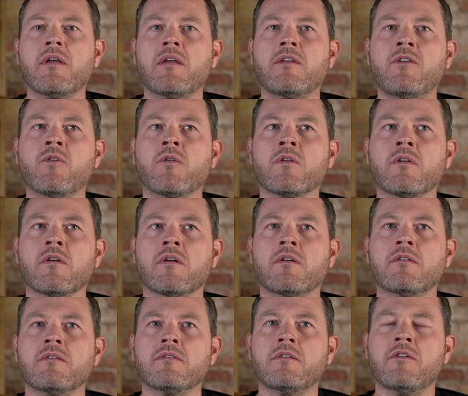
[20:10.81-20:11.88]
you're
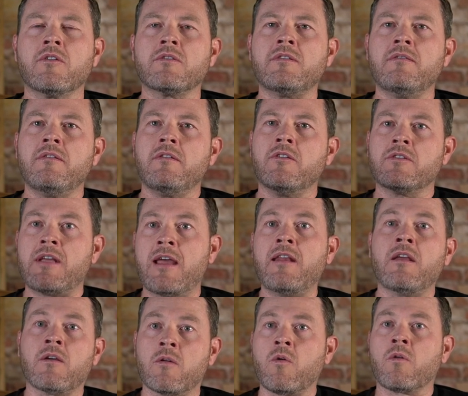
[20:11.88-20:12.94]
you're you're
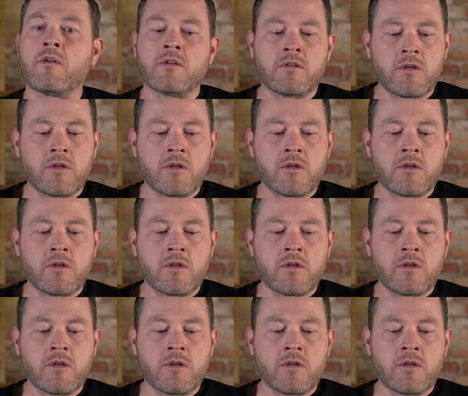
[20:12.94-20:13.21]
dating according